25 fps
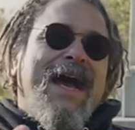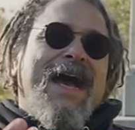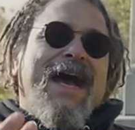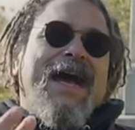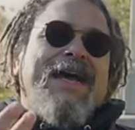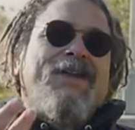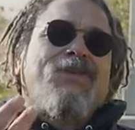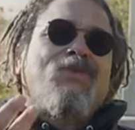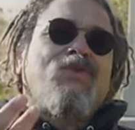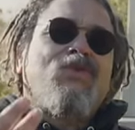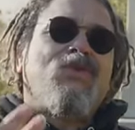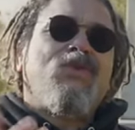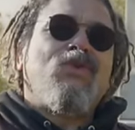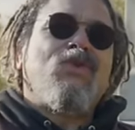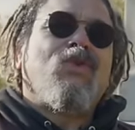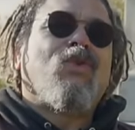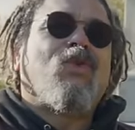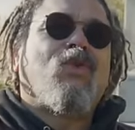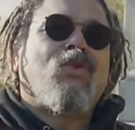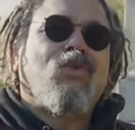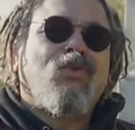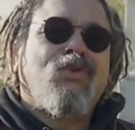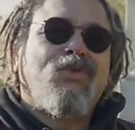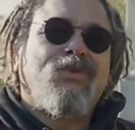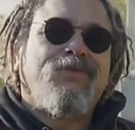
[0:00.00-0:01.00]
I don't
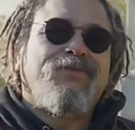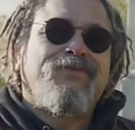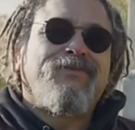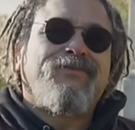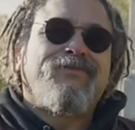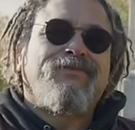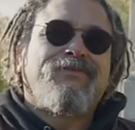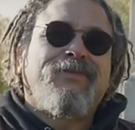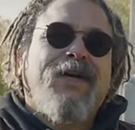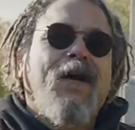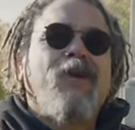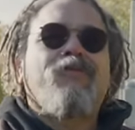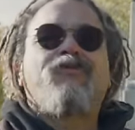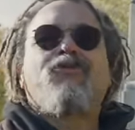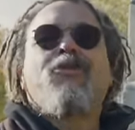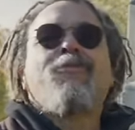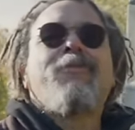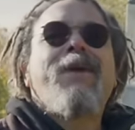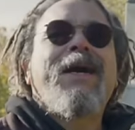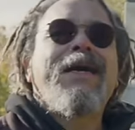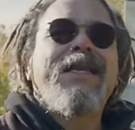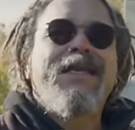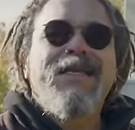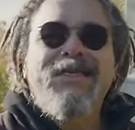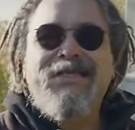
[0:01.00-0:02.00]
know how
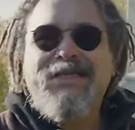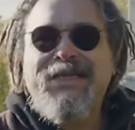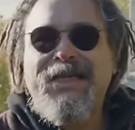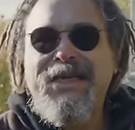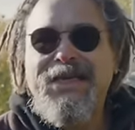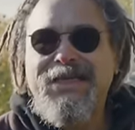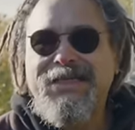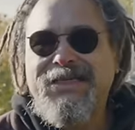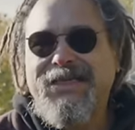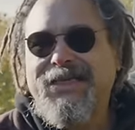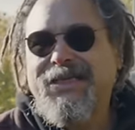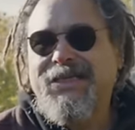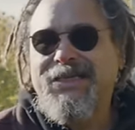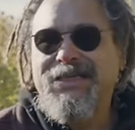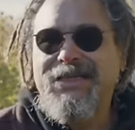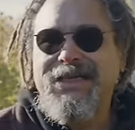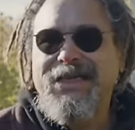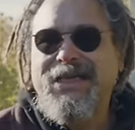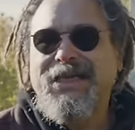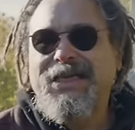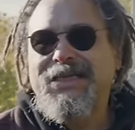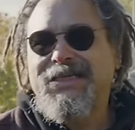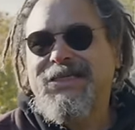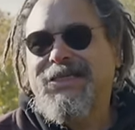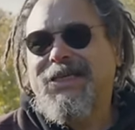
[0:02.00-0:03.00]
romanticised
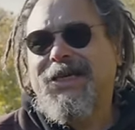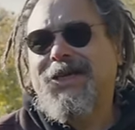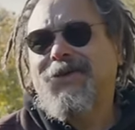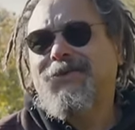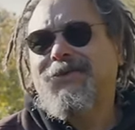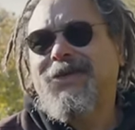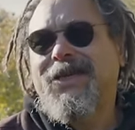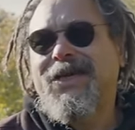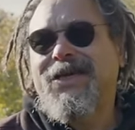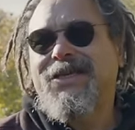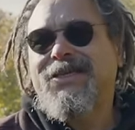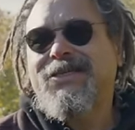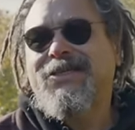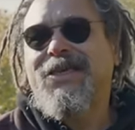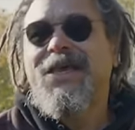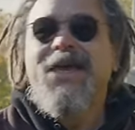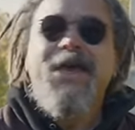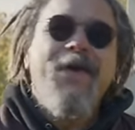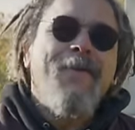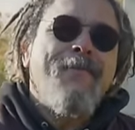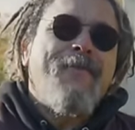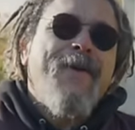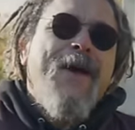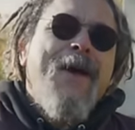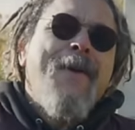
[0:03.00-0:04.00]
Carnegie's account is,
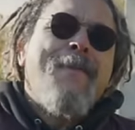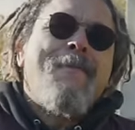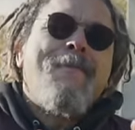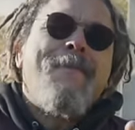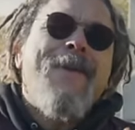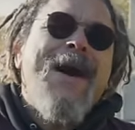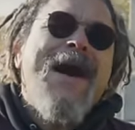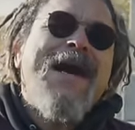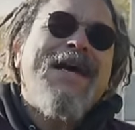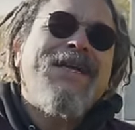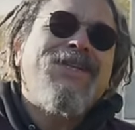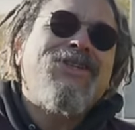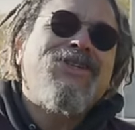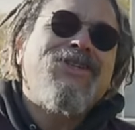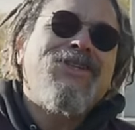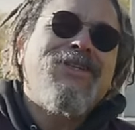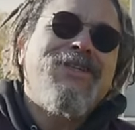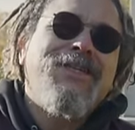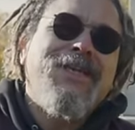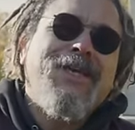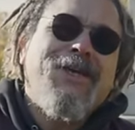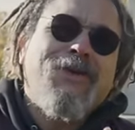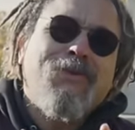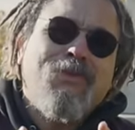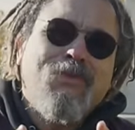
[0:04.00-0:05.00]
but
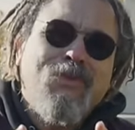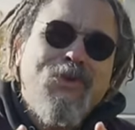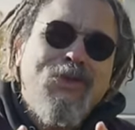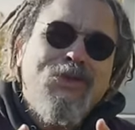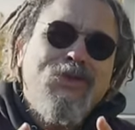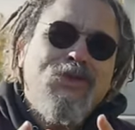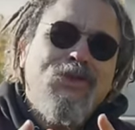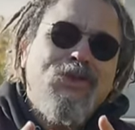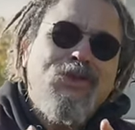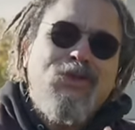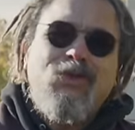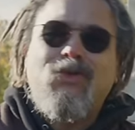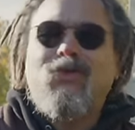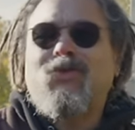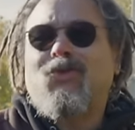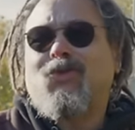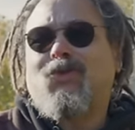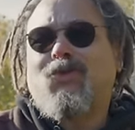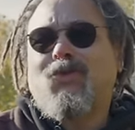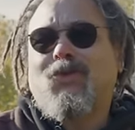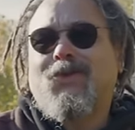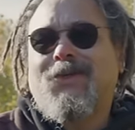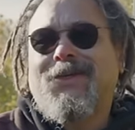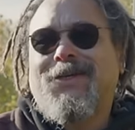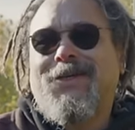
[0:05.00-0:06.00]
imagine it was
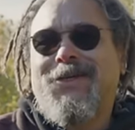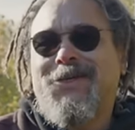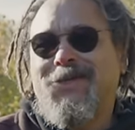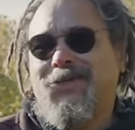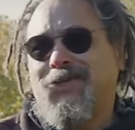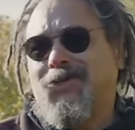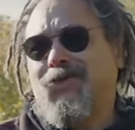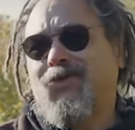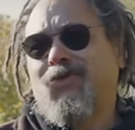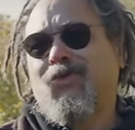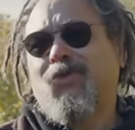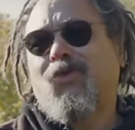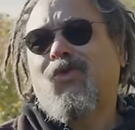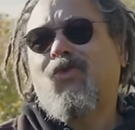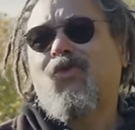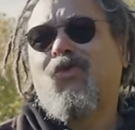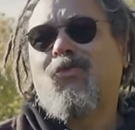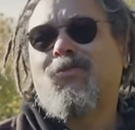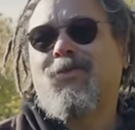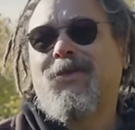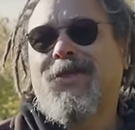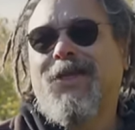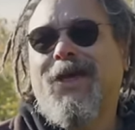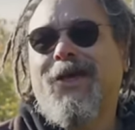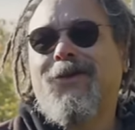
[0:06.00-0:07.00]
you in your
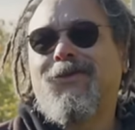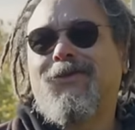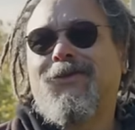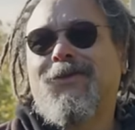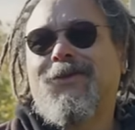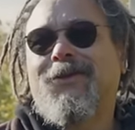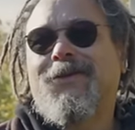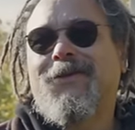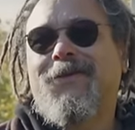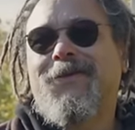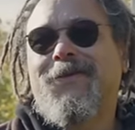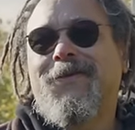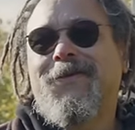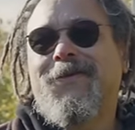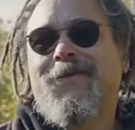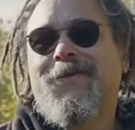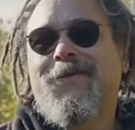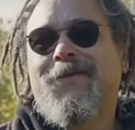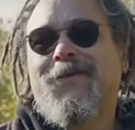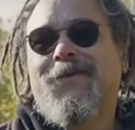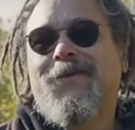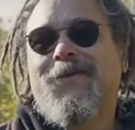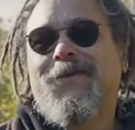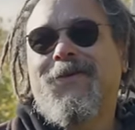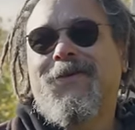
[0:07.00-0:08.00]
hometown.
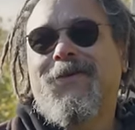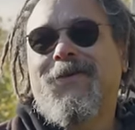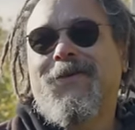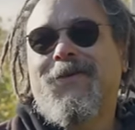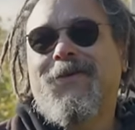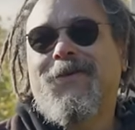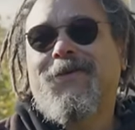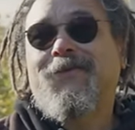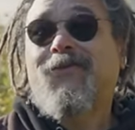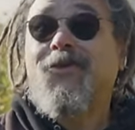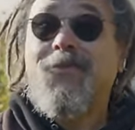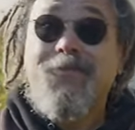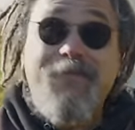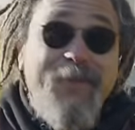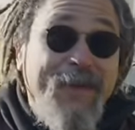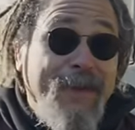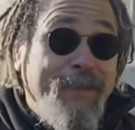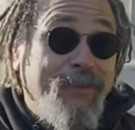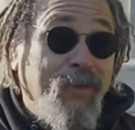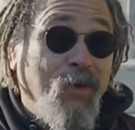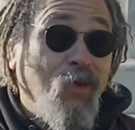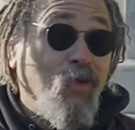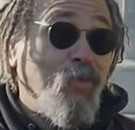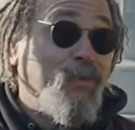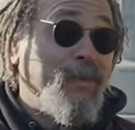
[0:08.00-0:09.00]
From
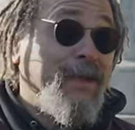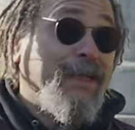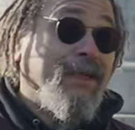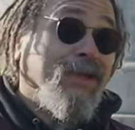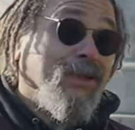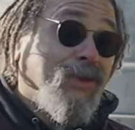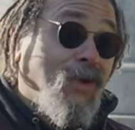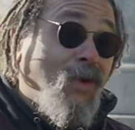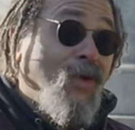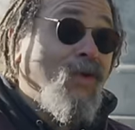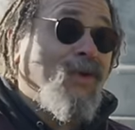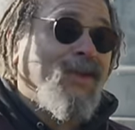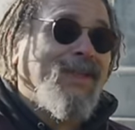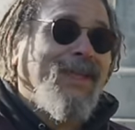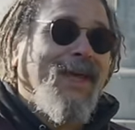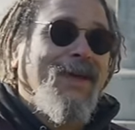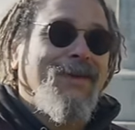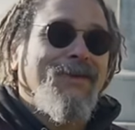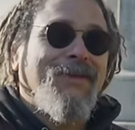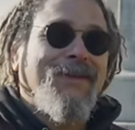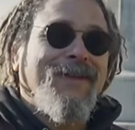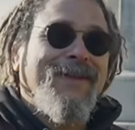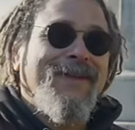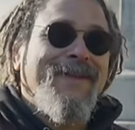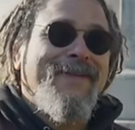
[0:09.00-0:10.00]
people being locked
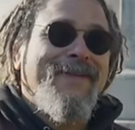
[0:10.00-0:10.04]
out,